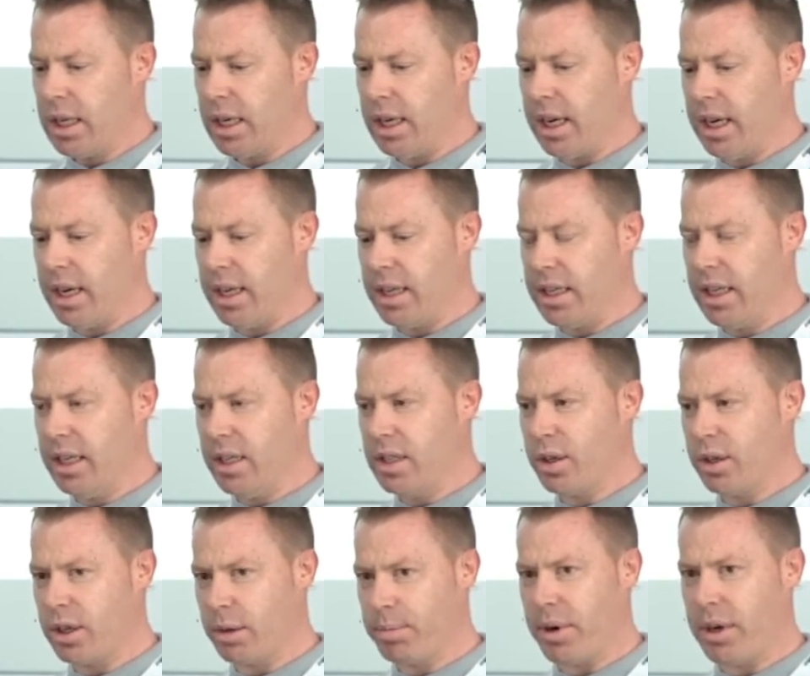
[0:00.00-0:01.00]
And he
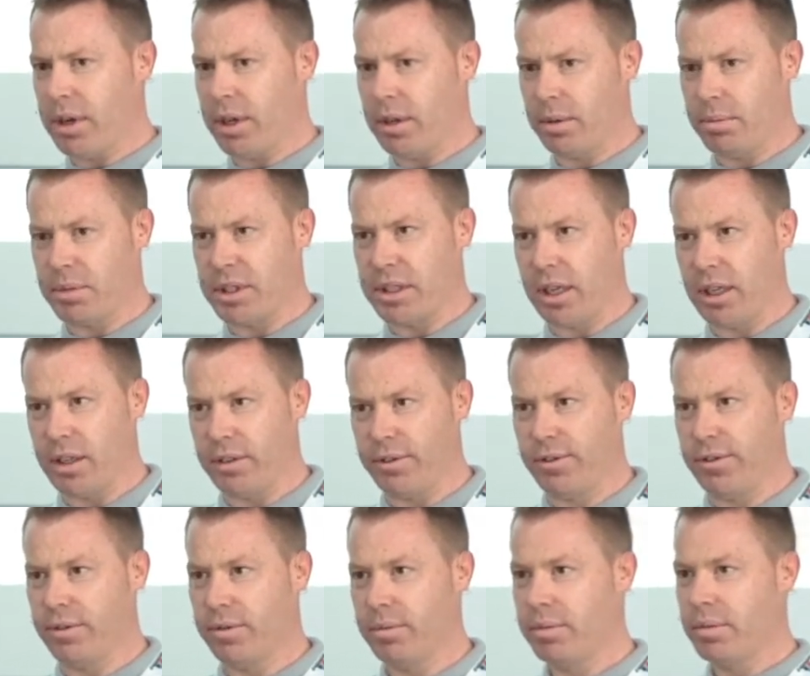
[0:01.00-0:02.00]
took upon
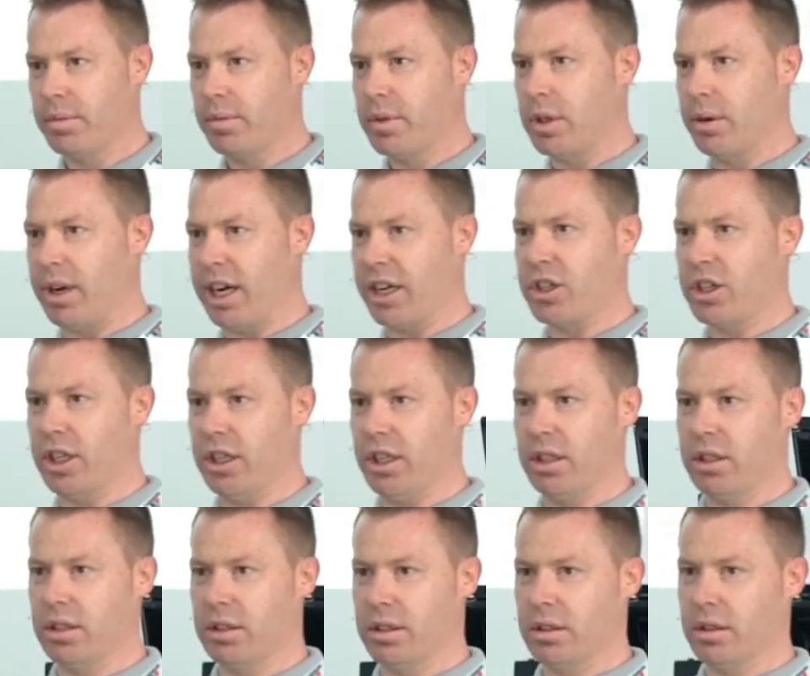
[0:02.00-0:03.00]
himself to
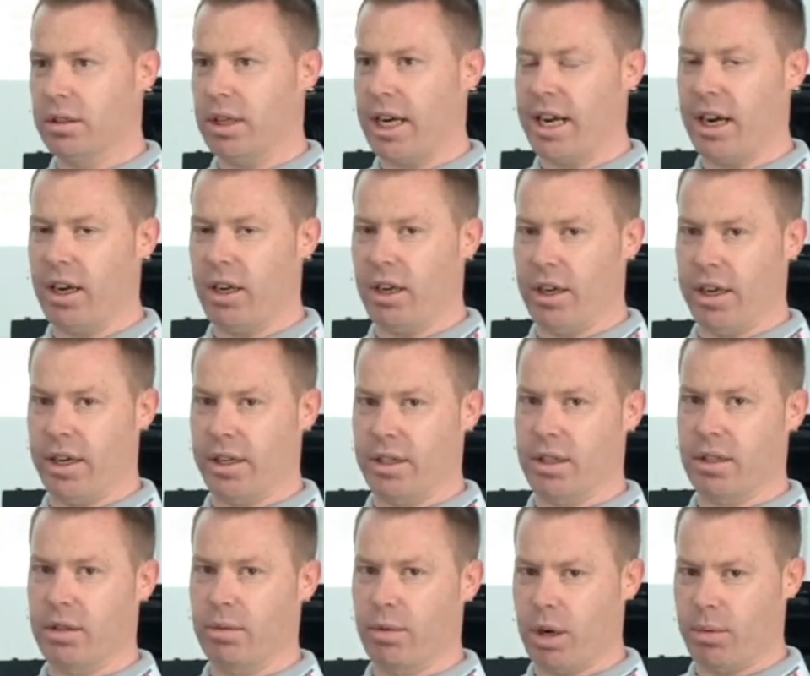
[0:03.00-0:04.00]
actually
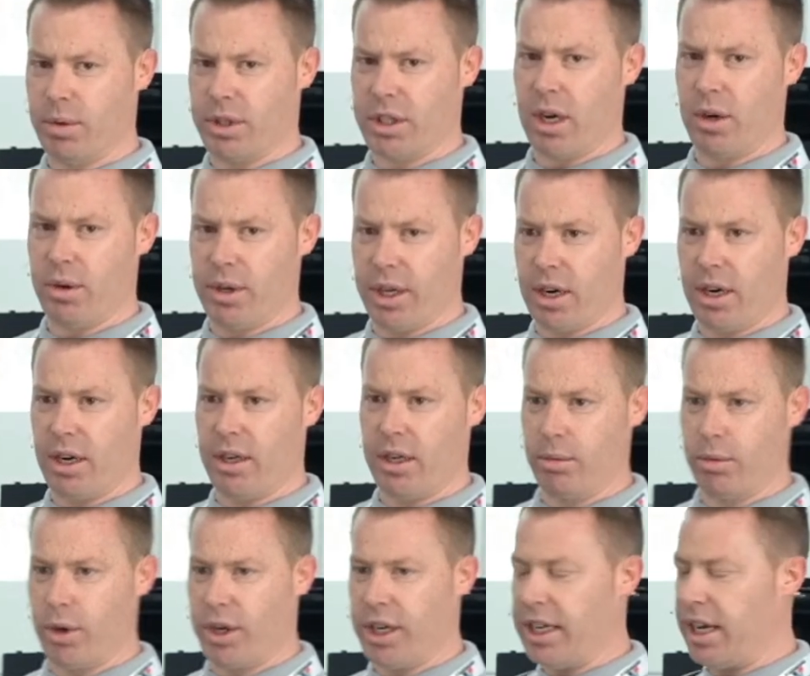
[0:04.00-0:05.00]
analyse what was going on
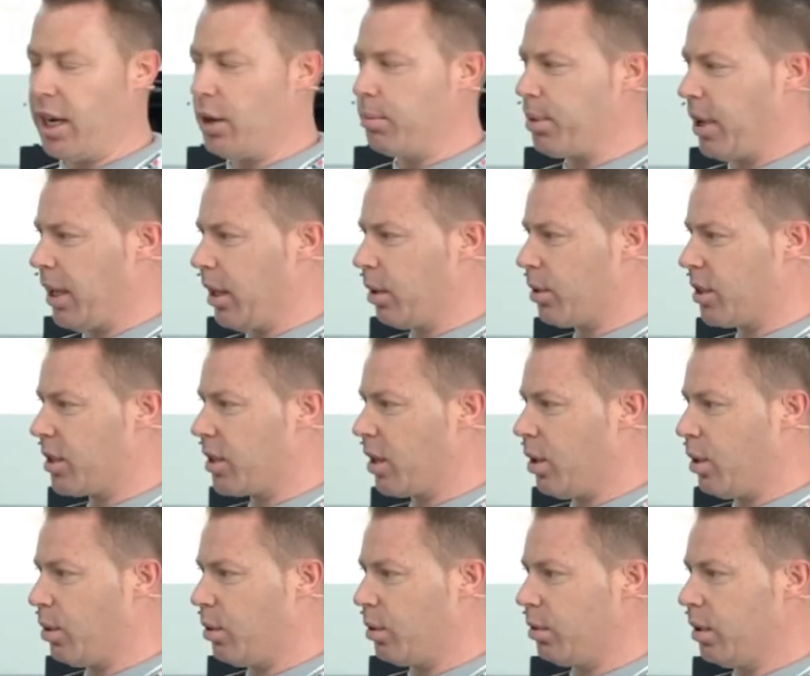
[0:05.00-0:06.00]
and why the outbreak was
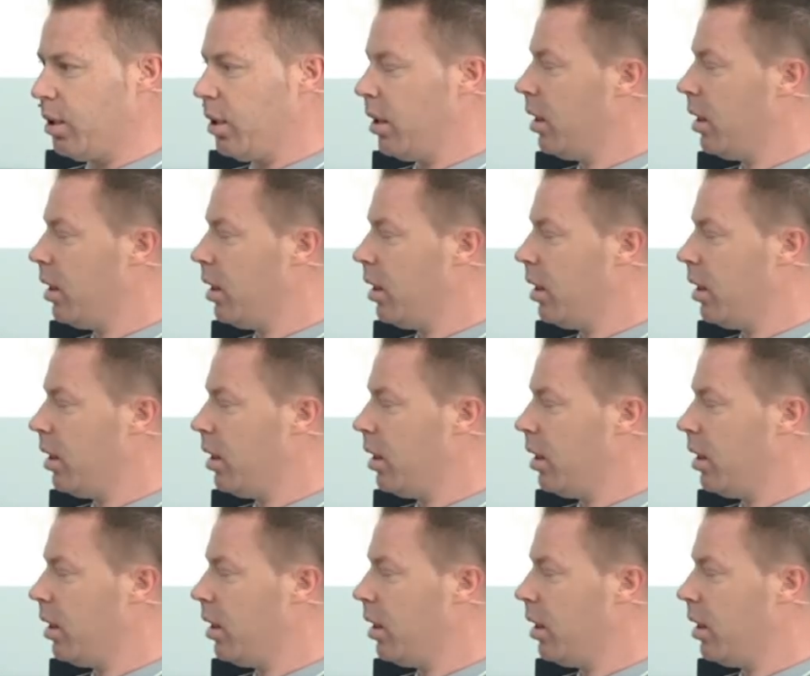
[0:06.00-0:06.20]
so